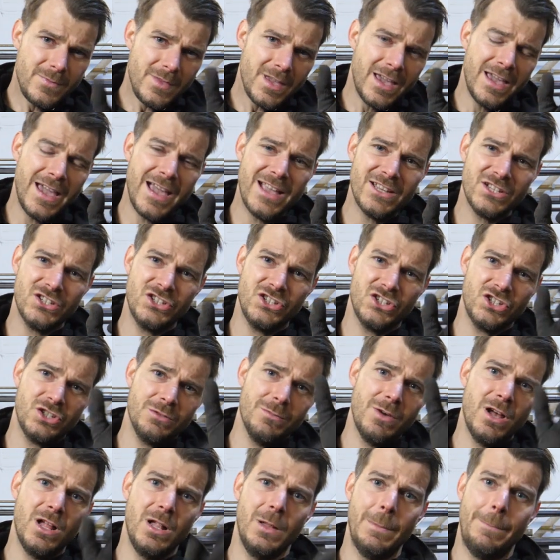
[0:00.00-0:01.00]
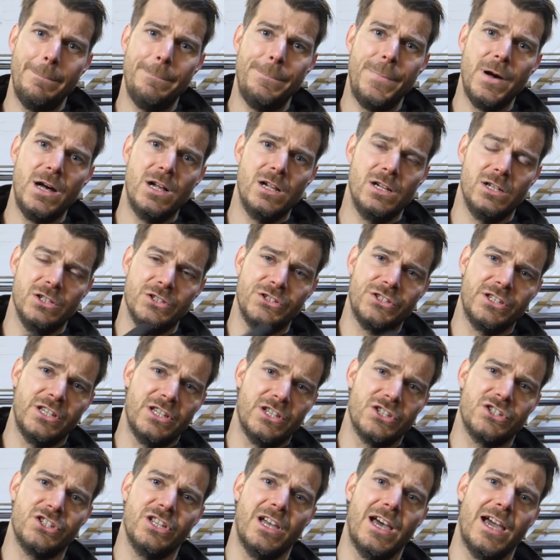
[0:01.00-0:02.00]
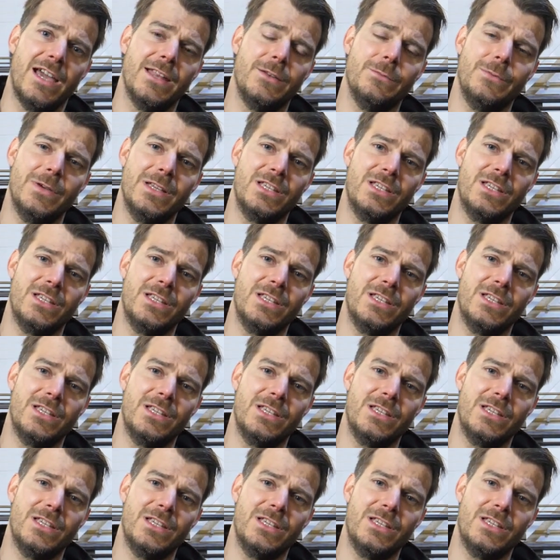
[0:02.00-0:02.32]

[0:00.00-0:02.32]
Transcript: has small pawls inside,